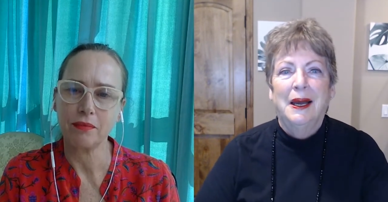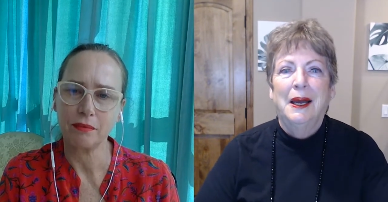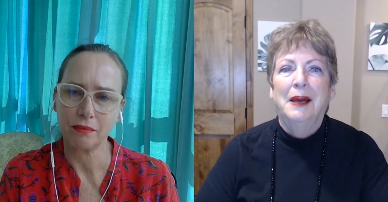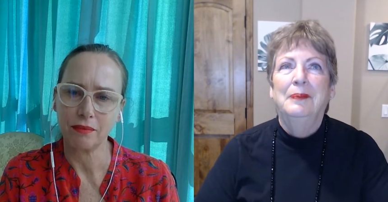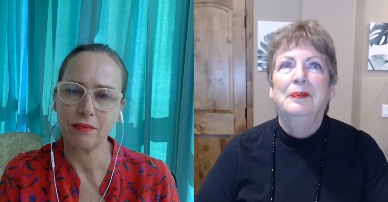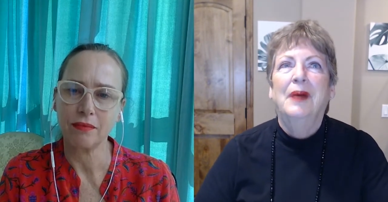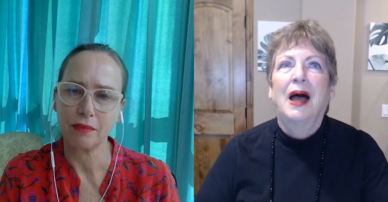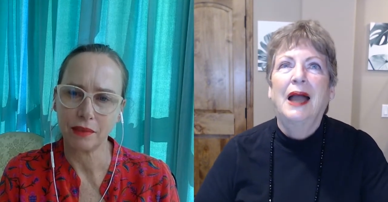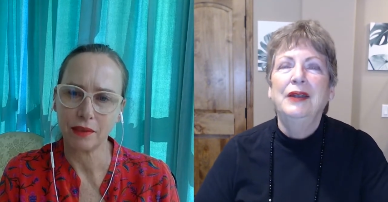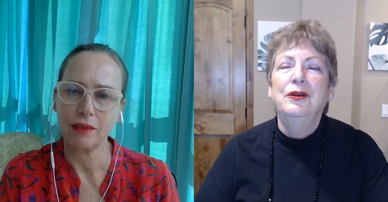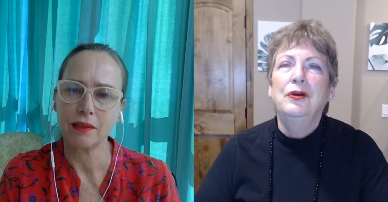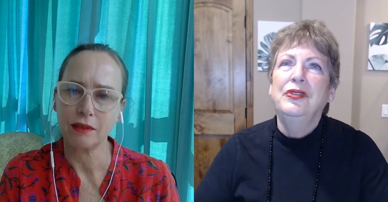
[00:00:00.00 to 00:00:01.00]
Speaker 1: um, I
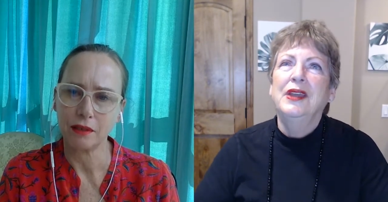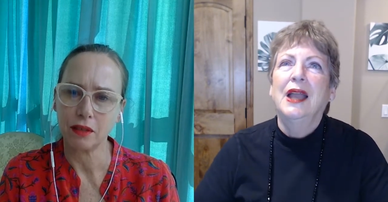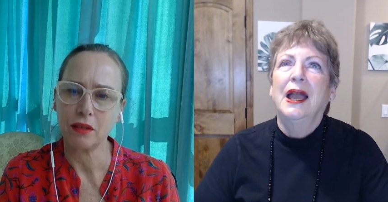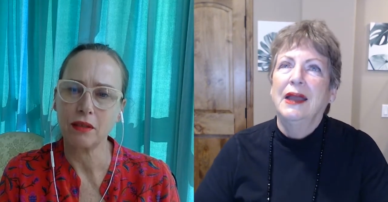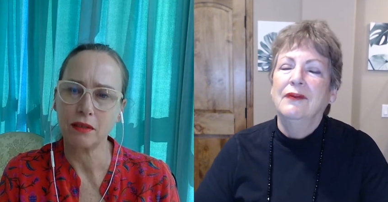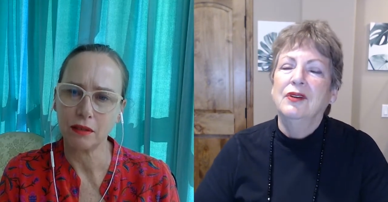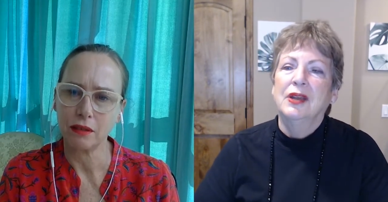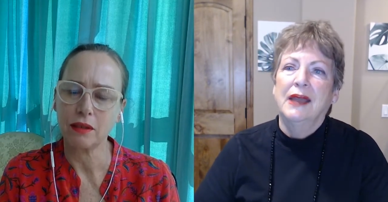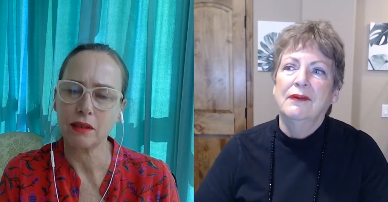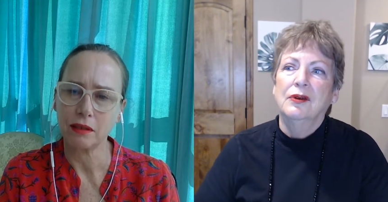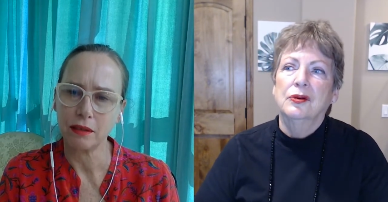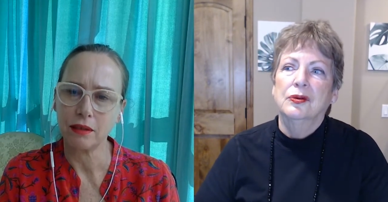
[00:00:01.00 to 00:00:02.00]
don't think I ever gave
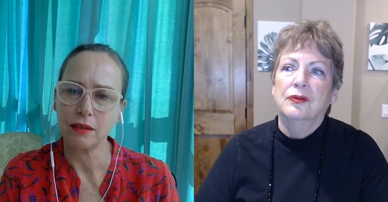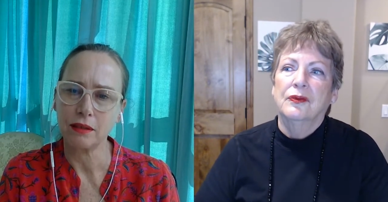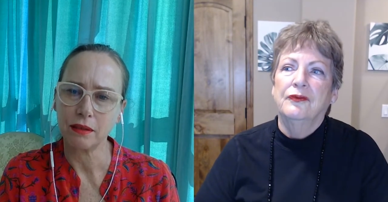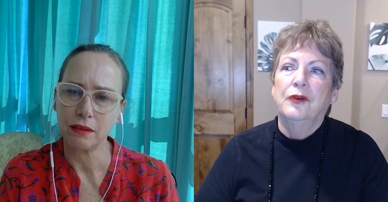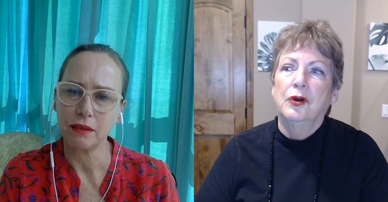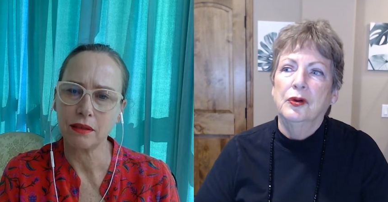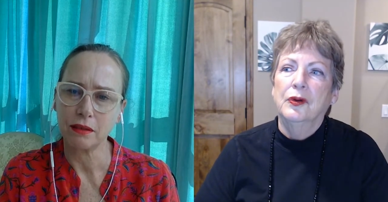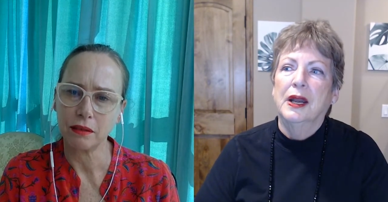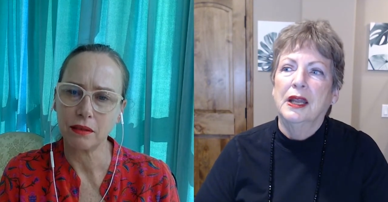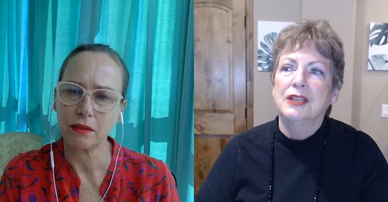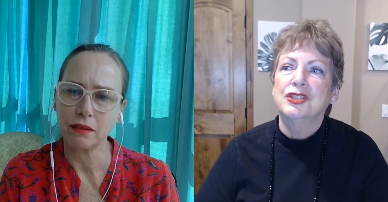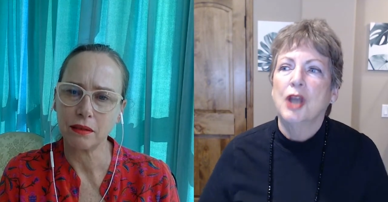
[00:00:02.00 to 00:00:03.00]
her full
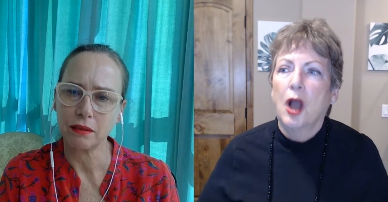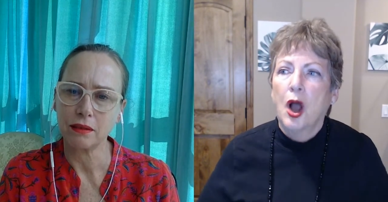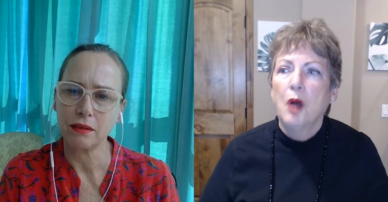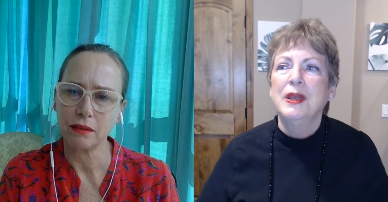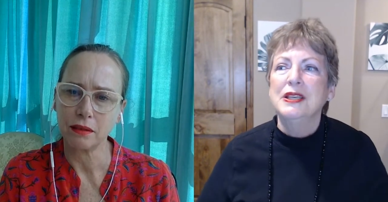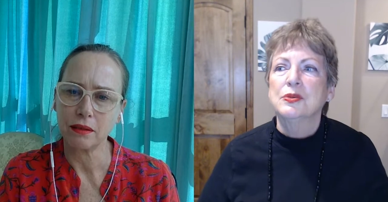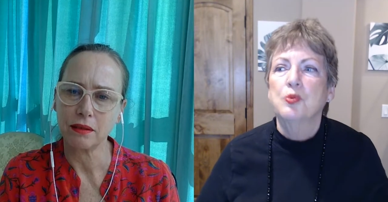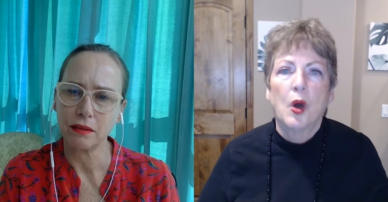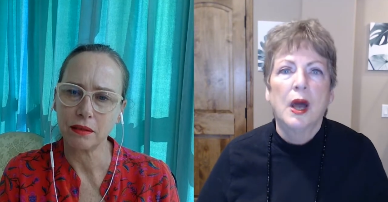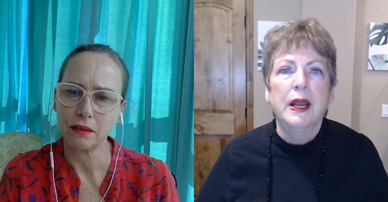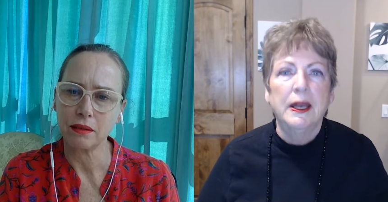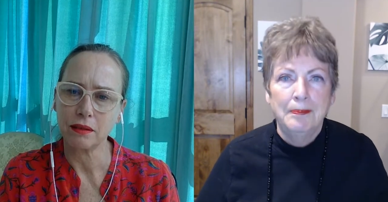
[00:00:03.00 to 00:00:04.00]
credit. She always
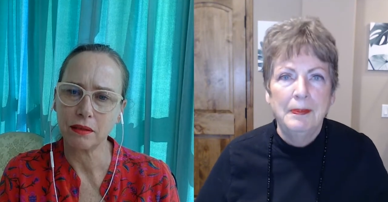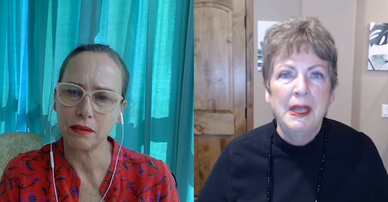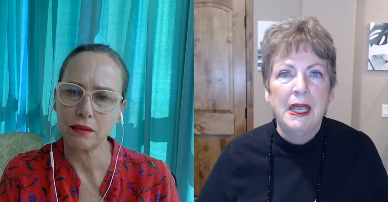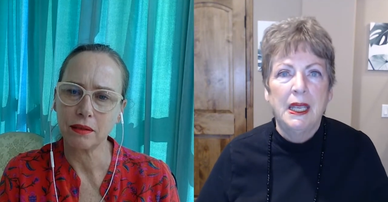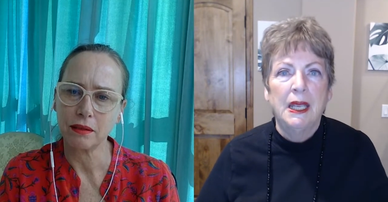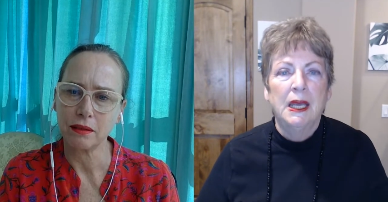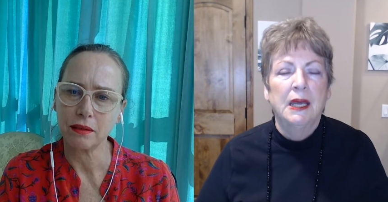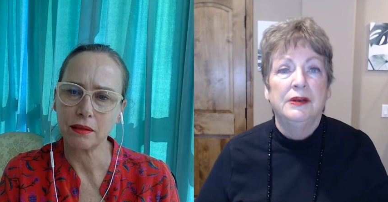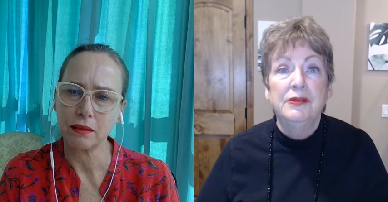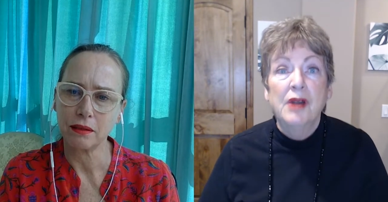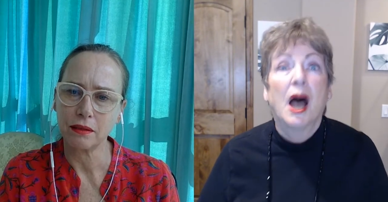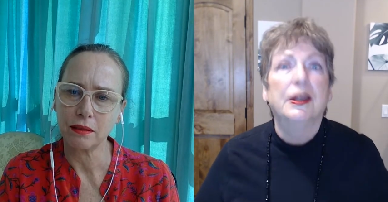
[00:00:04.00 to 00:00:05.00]
wanted me
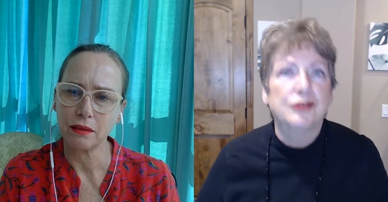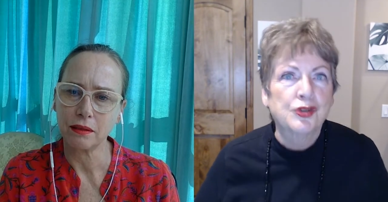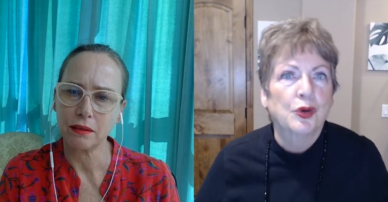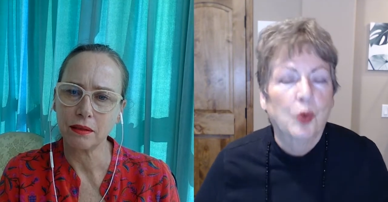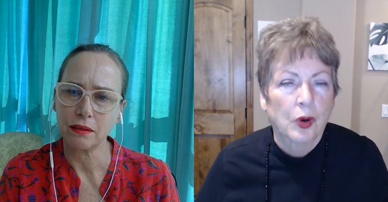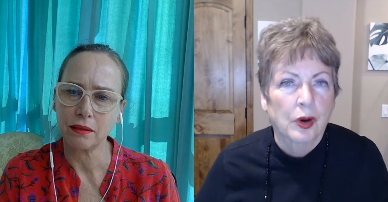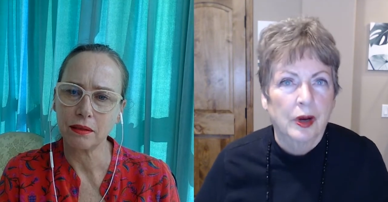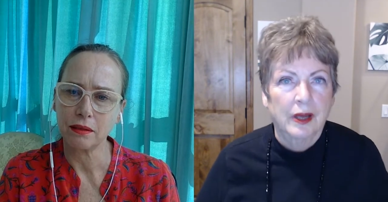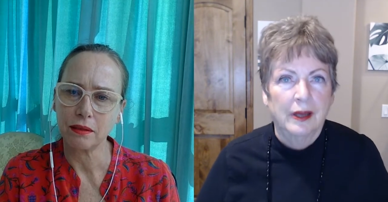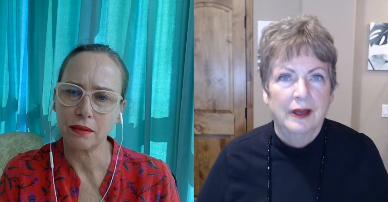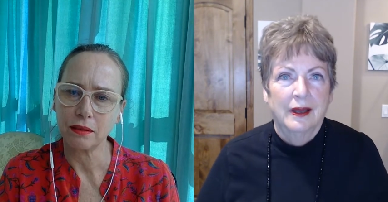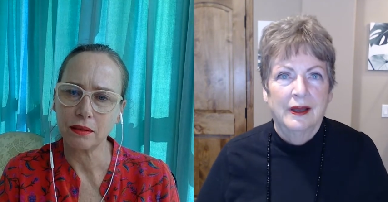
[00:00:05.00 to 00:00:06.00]
not to work.
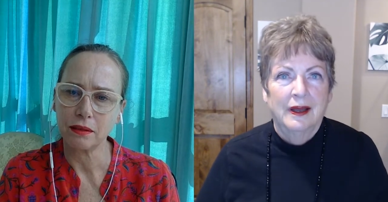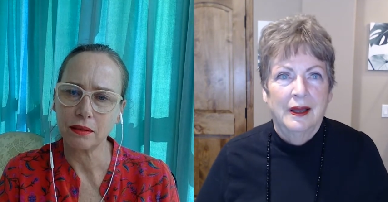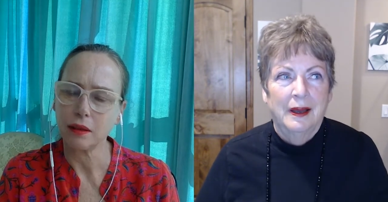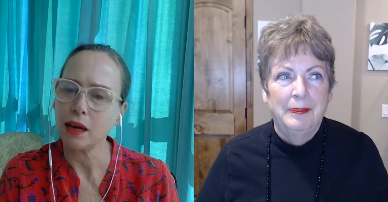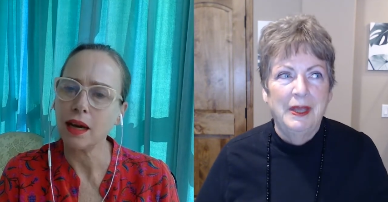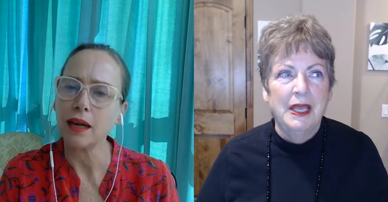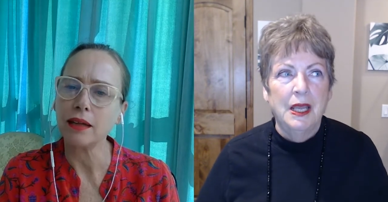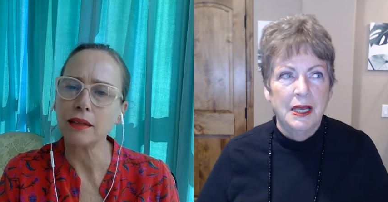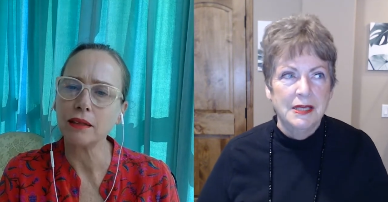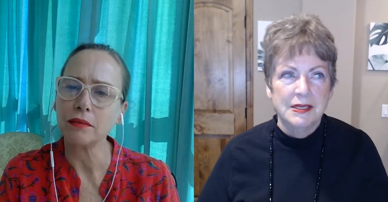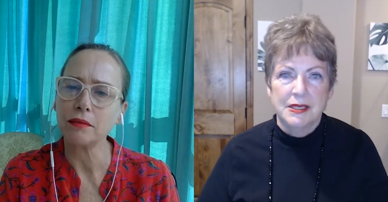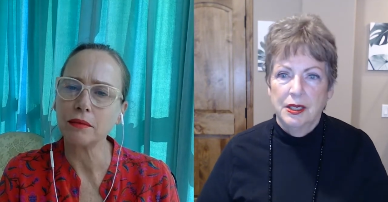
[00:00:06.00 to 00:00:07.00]
Mm-hmm.
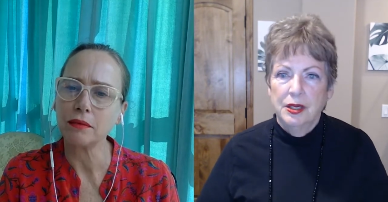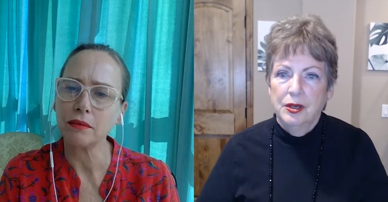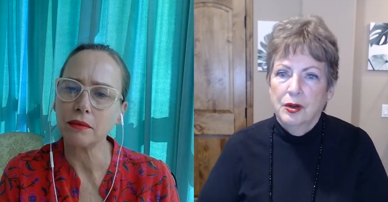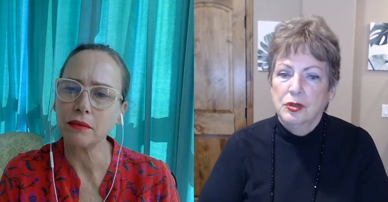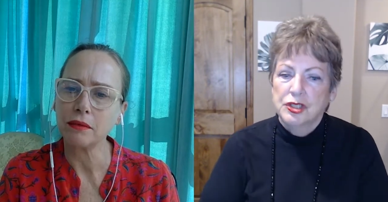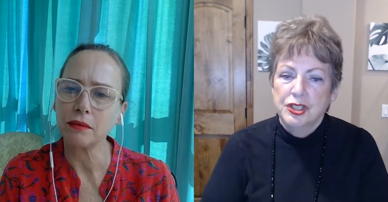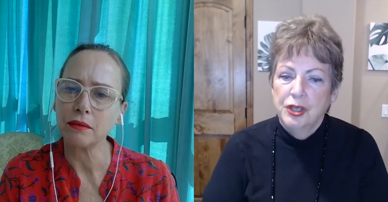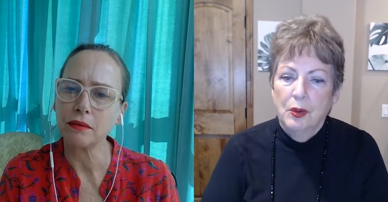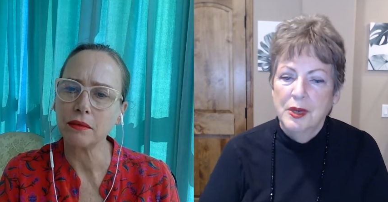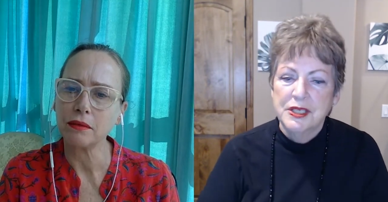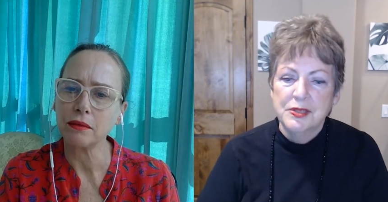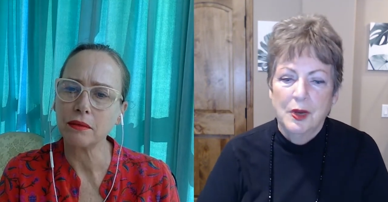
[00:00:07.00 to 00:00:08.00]
because you know she
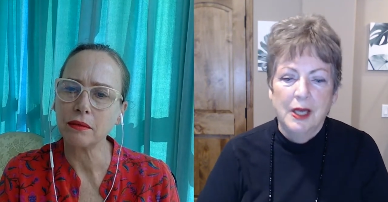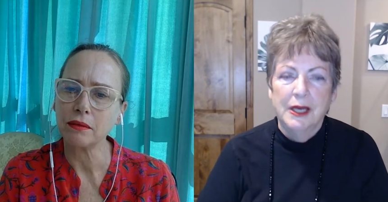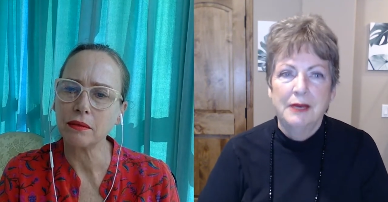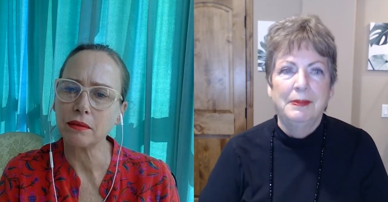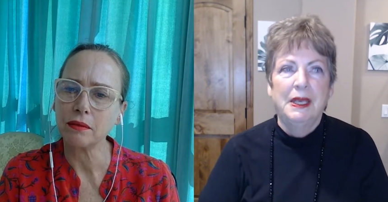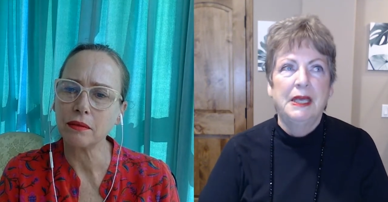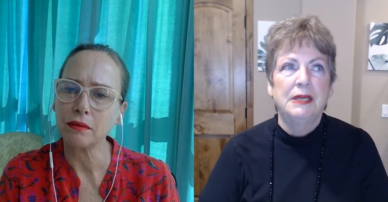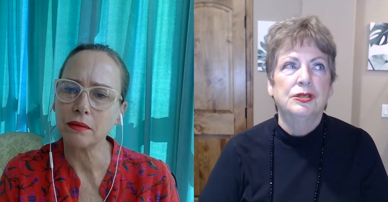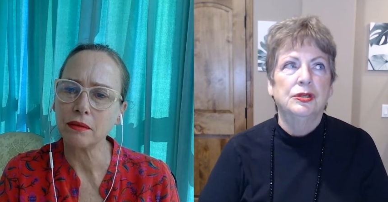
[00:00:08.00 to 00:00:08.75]
always wanted me